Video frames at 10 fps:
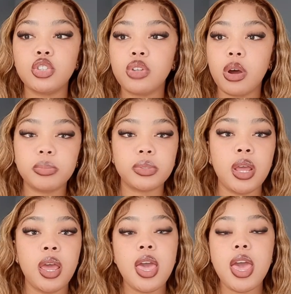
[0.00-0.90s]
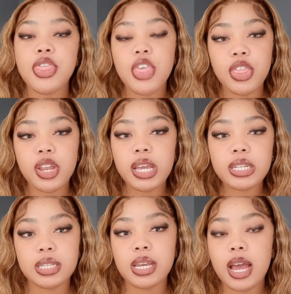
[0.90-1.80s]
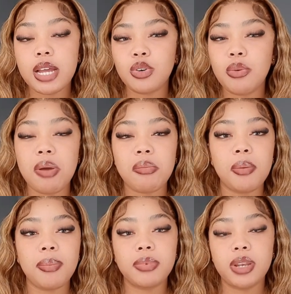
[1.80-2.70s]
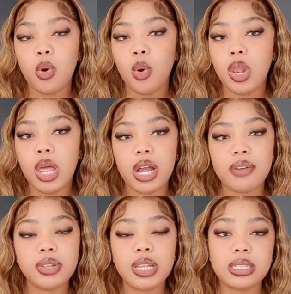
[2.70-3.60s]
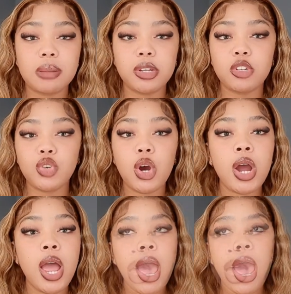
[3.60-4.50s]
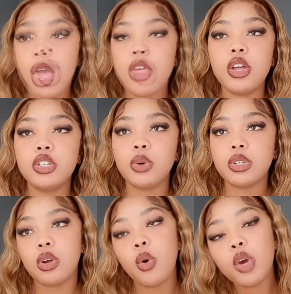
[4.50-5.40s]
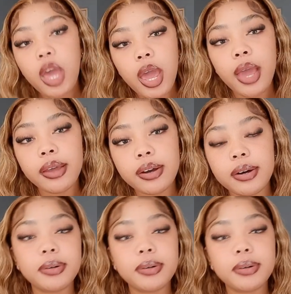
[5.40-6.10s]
stopped. And then the next day I told my mom, no, like I feel like something's wrong. And then she was like, okay,